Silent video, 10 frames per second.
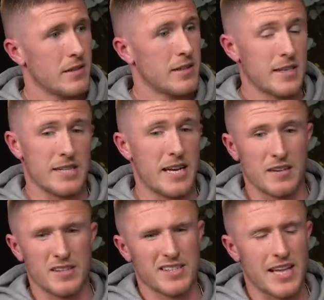that's it. And then
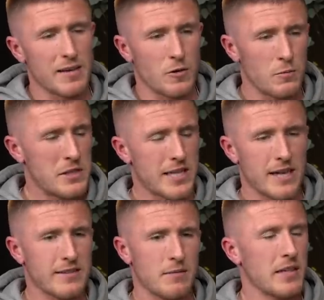all my
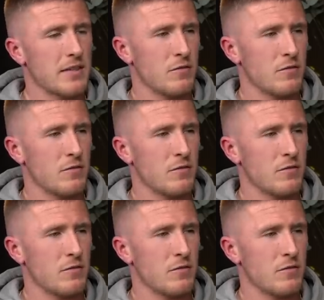stats, I'm like